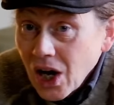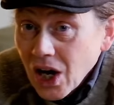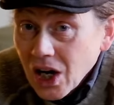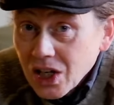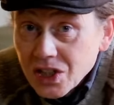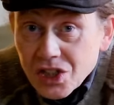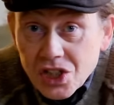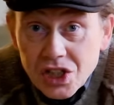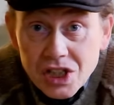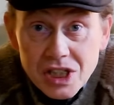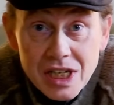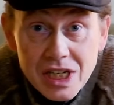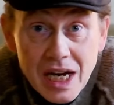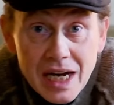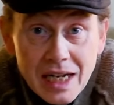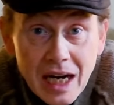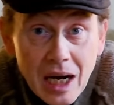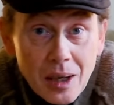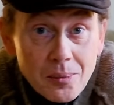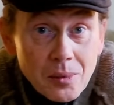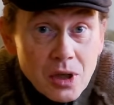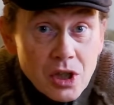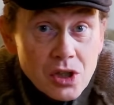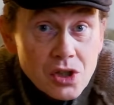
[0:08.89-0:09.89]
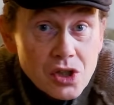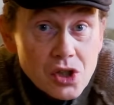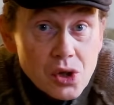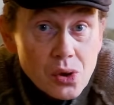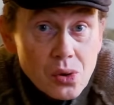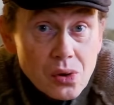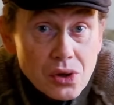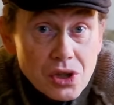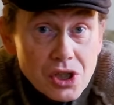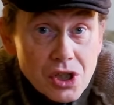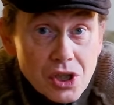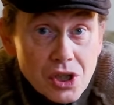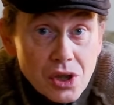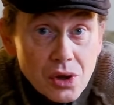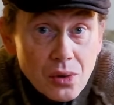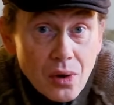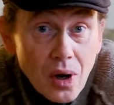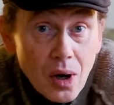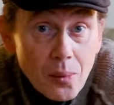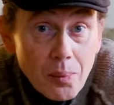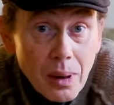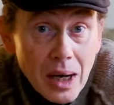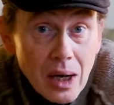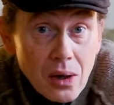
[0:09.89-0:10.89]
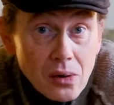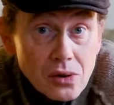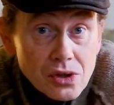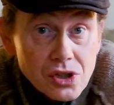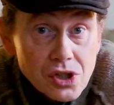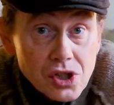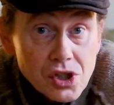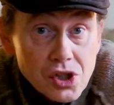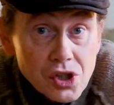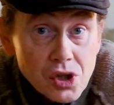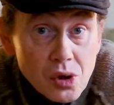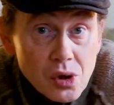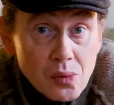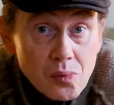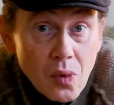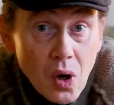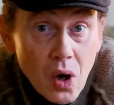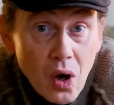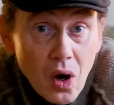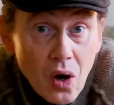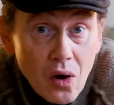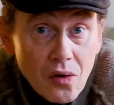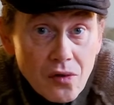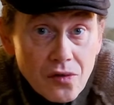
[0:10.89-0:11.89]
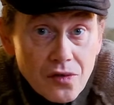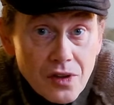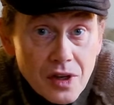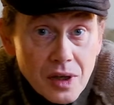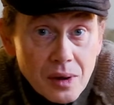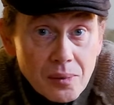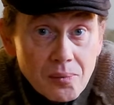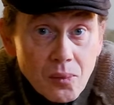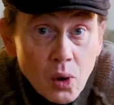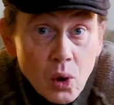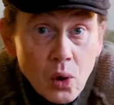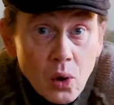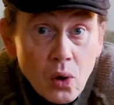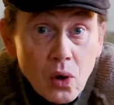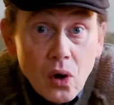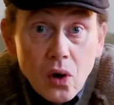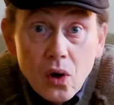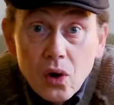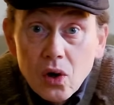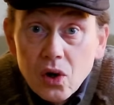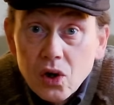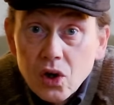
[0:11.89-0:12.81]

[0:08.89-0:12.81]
And today I'm going to talk to you about some of the more